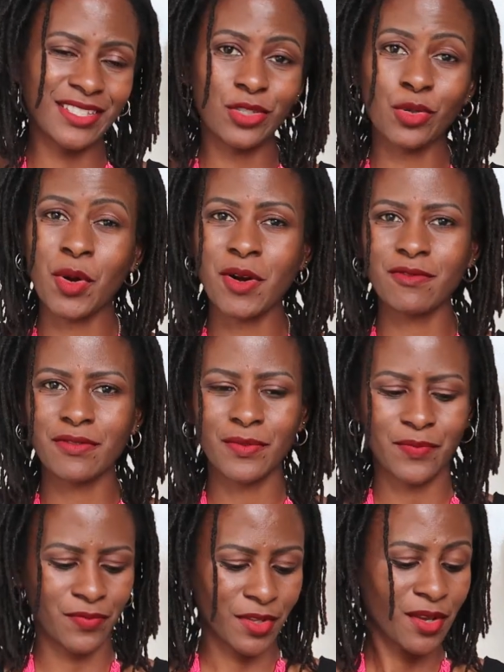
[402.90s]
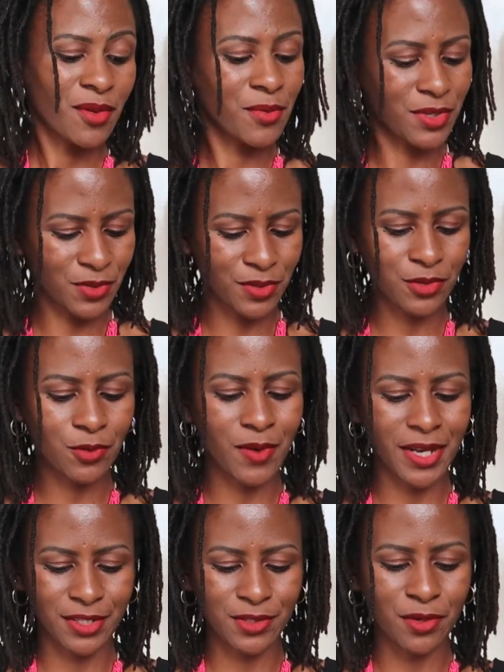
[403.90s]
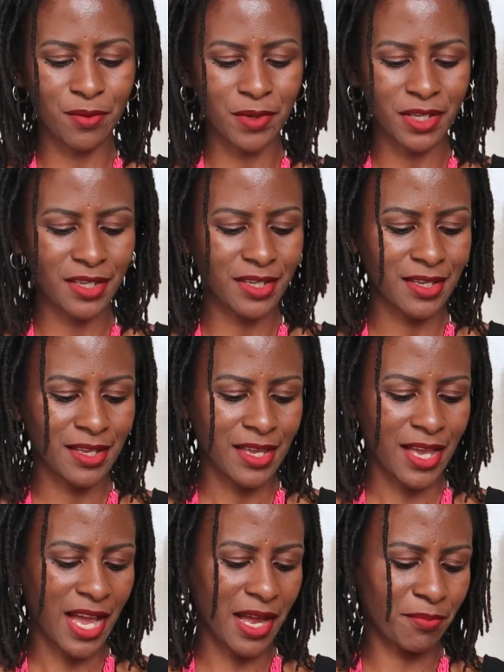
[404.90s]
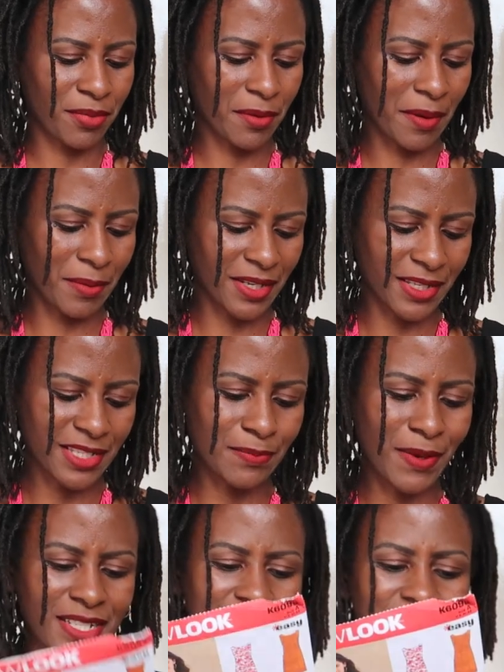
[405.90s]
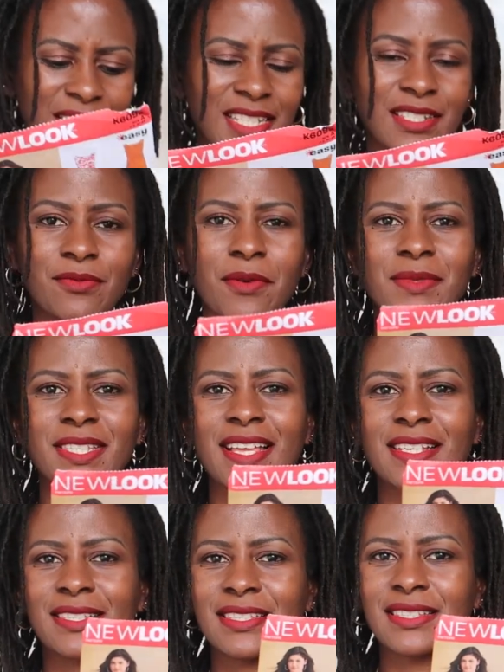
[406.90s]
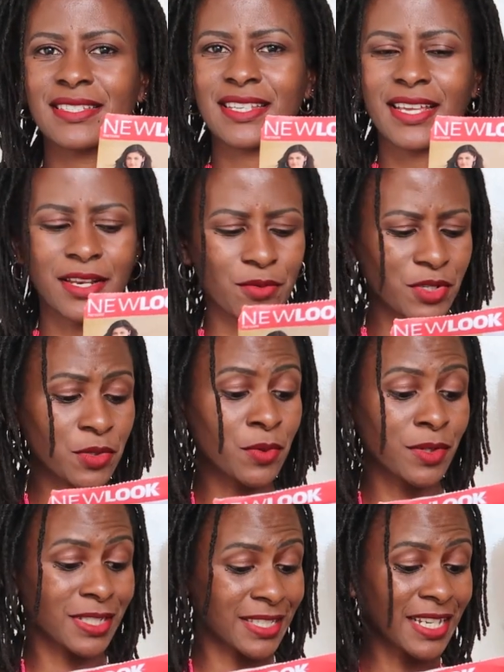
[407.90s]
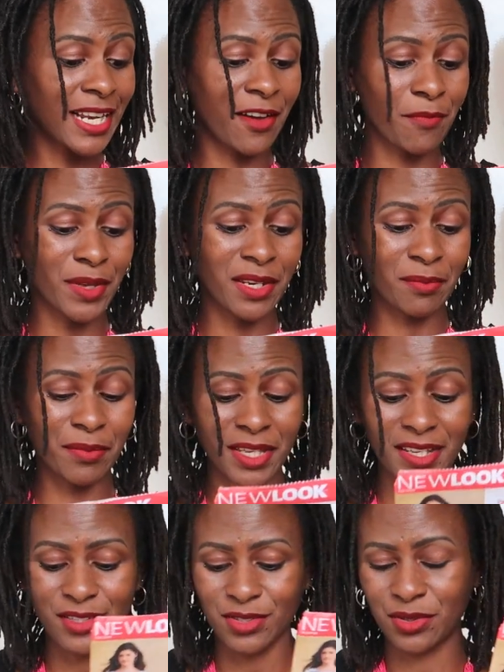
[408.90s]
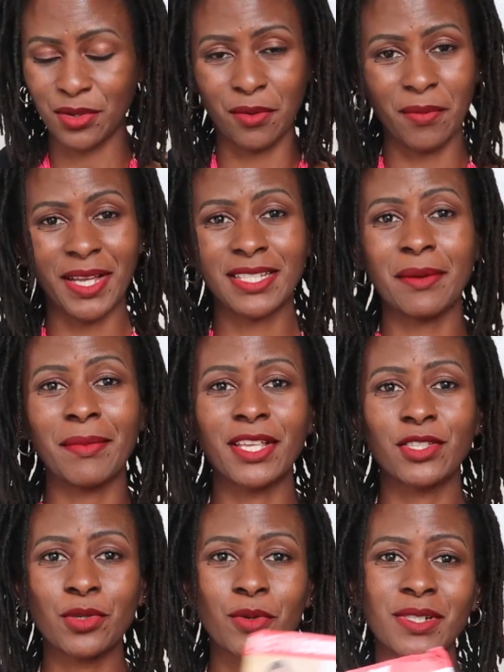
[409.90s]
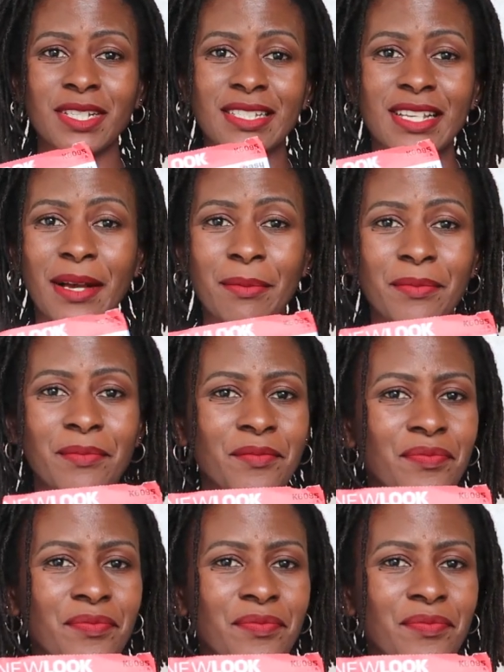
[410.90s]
12, which was quite so big and probably this pattern starts from size 10 which would still have been big so by the time I sewed it up